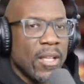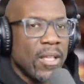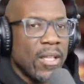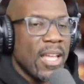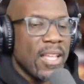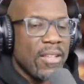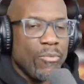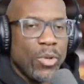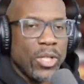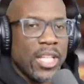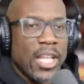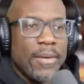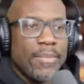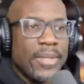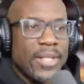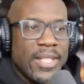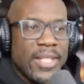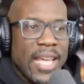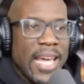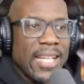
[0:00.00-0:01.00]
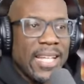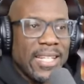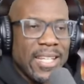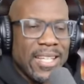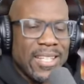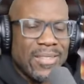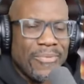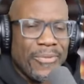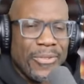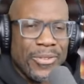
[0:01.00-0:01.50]
What Tim's saying
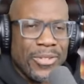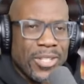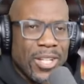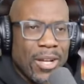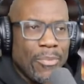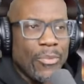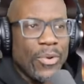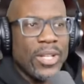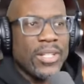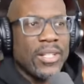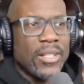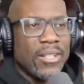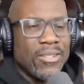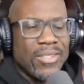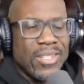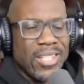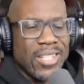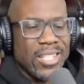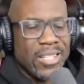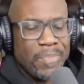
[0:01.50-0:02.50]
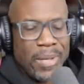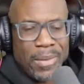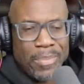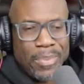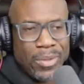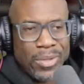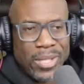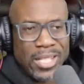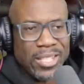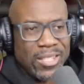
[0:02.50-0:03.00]
is, for some reason, there's these
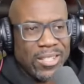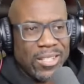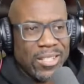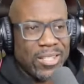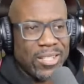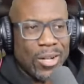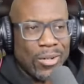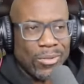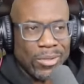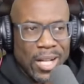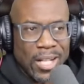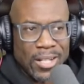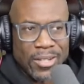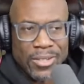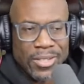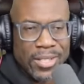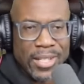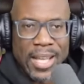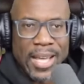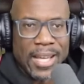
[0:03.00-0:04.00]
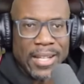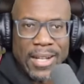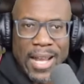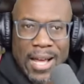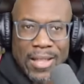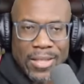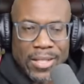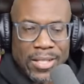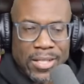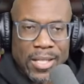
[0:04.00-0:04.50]
people that just don't understand
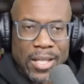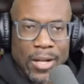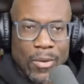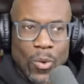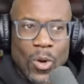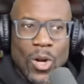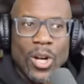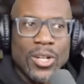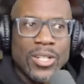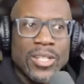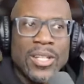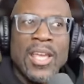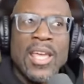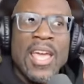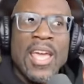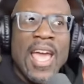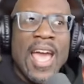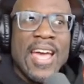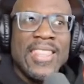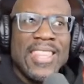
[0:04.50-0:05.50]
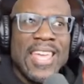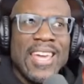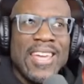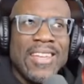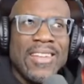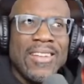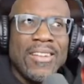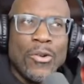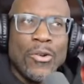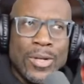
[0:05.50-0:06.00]
how this thing works, and
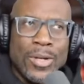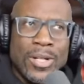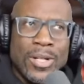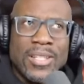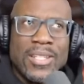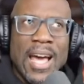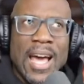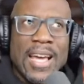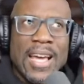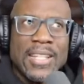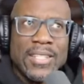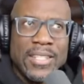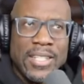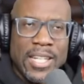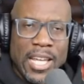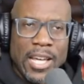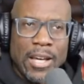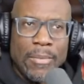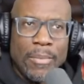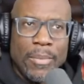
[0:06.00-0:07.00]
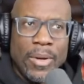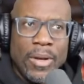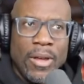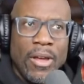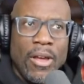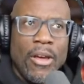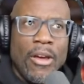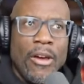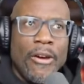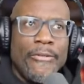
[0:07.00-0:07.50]
they criticize Tim
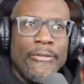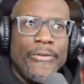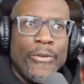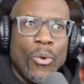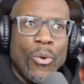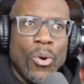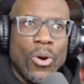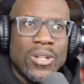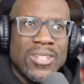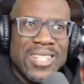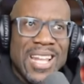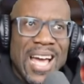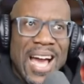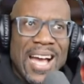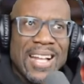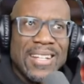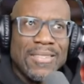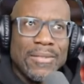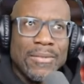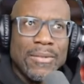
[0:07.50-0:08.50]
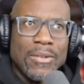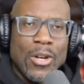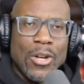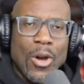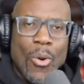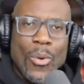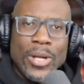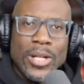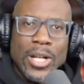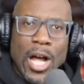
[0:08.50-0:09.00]
for not
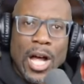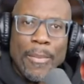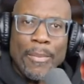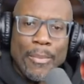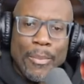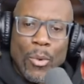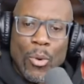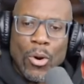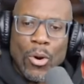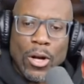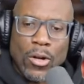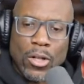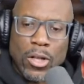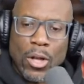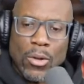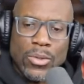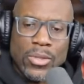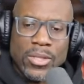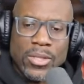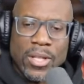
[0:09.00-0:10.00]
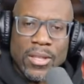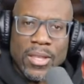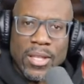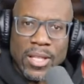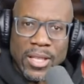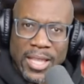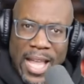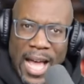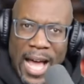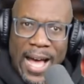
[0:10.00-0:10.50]
going up more close to the
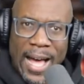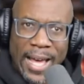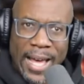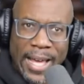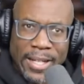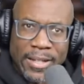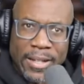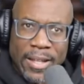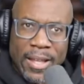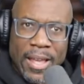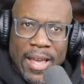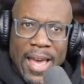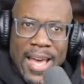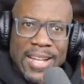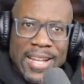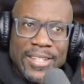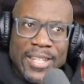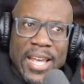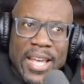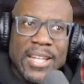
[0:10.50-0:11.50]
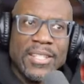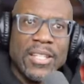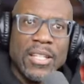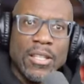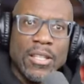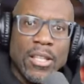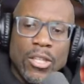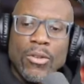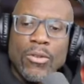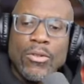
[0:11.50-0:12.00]
line and testing
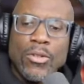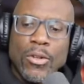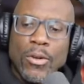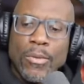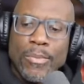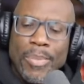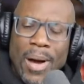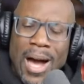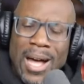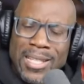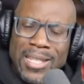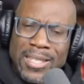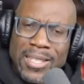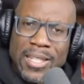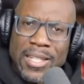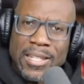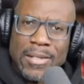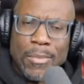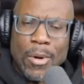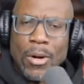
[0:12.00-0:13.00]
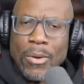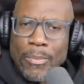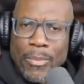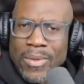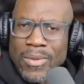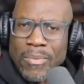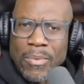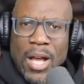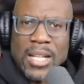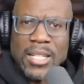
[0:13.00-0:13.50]
the YouTube policies, more
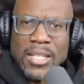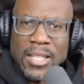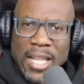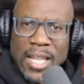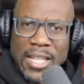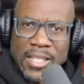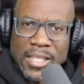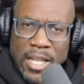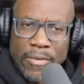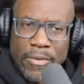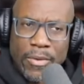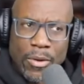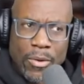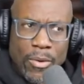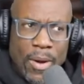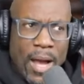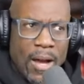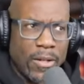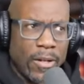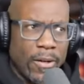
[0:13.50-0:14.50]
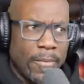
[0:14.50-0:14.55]
kind of like Steven Crowder.